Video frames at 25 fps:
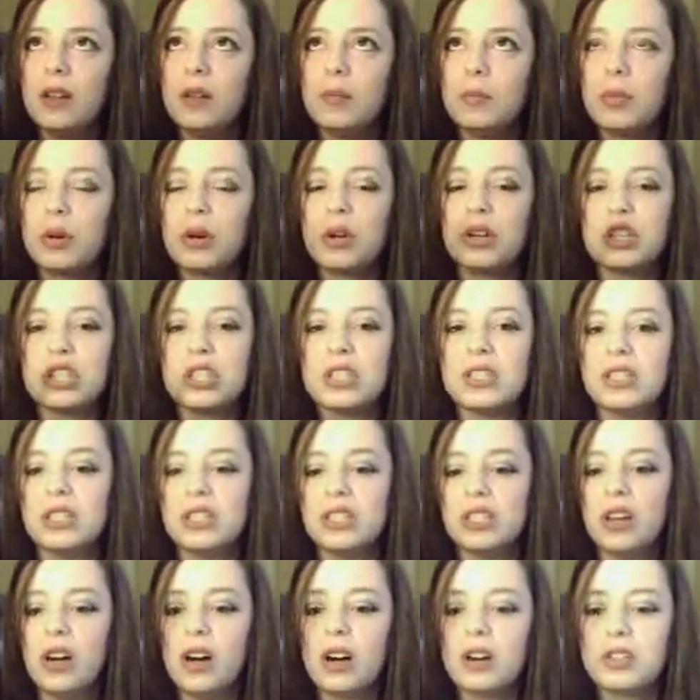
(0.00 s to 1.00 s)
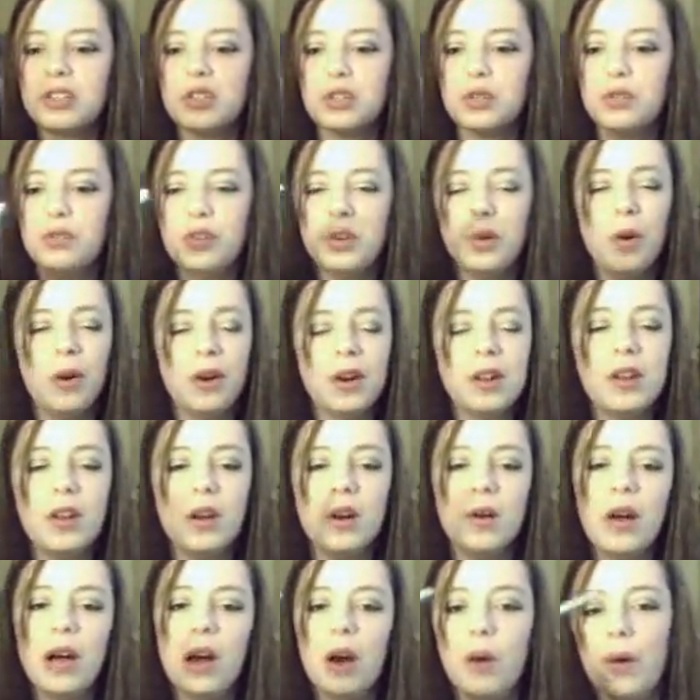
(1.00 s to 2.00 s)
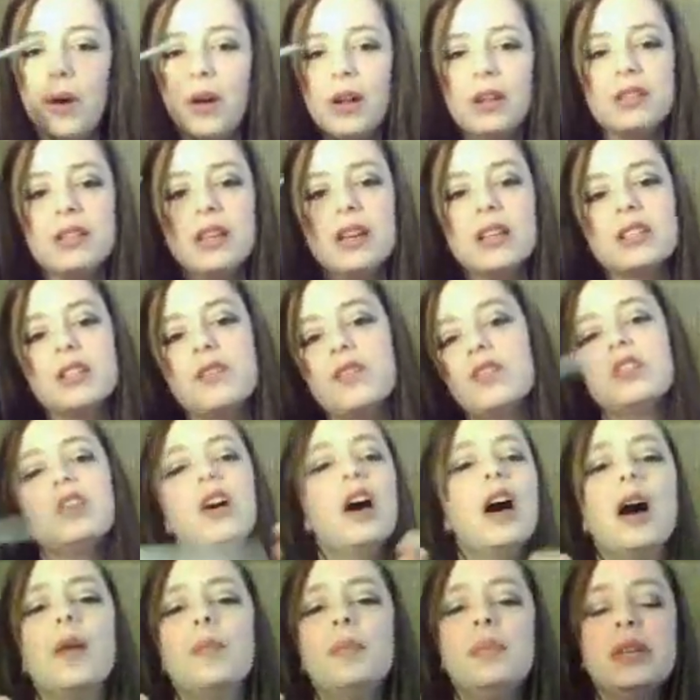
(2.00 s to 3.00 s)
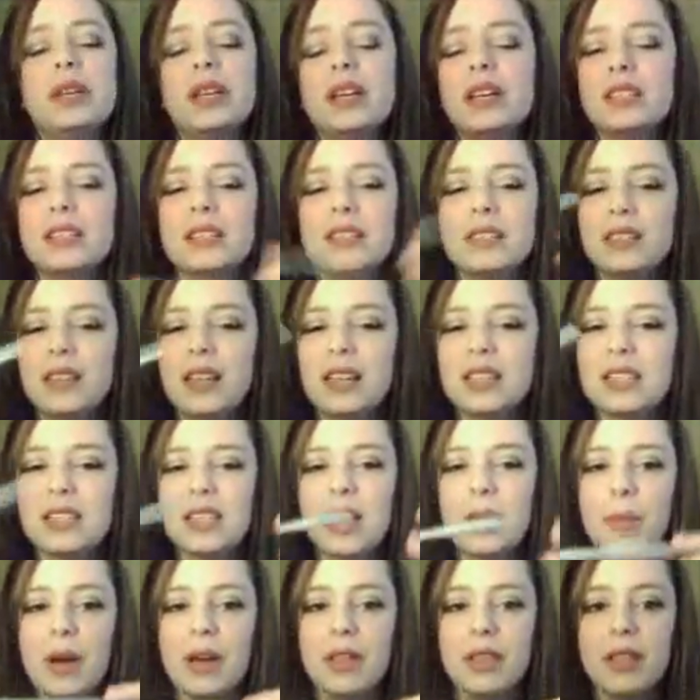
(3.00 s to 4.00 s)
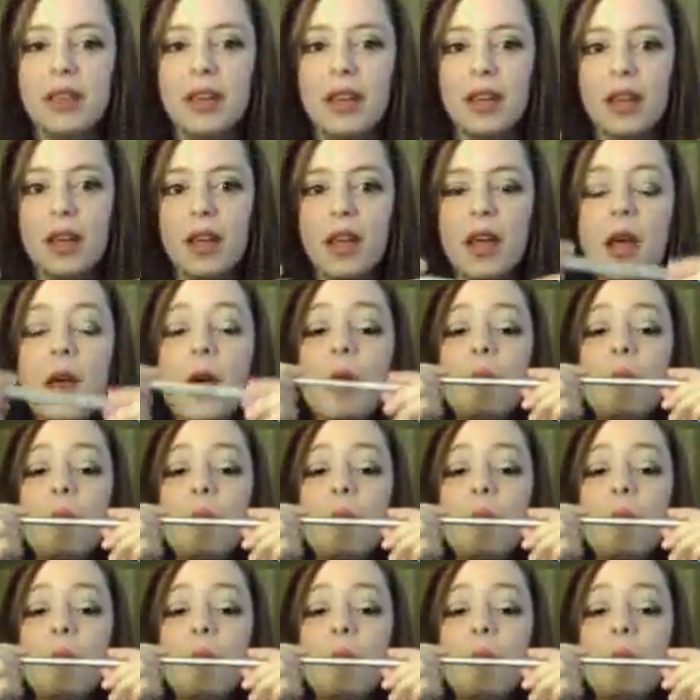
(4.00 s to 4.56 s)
person to talk to if you want to know how well it does on the top because that's not my thing.